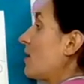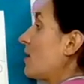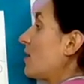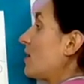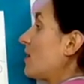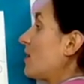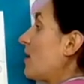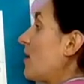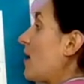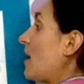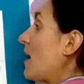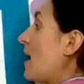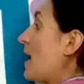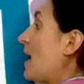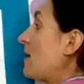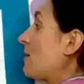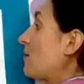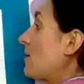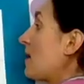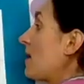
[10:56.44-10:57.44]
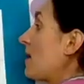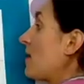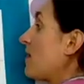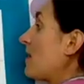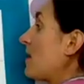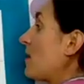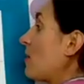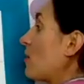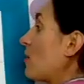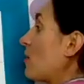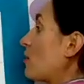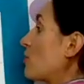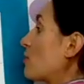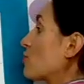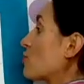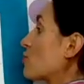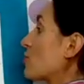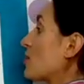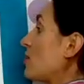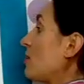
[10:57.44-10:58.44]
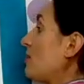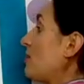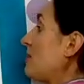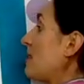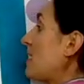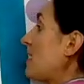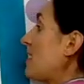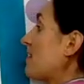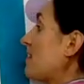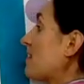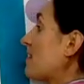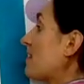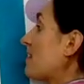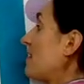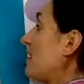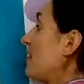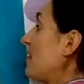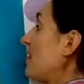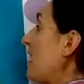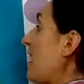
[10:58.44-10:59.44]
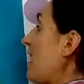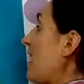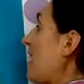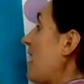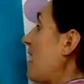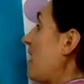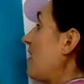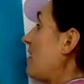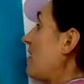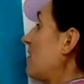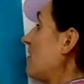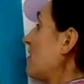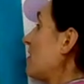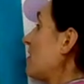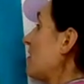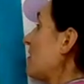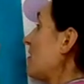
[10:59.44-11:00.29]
line where the ocean meets the land,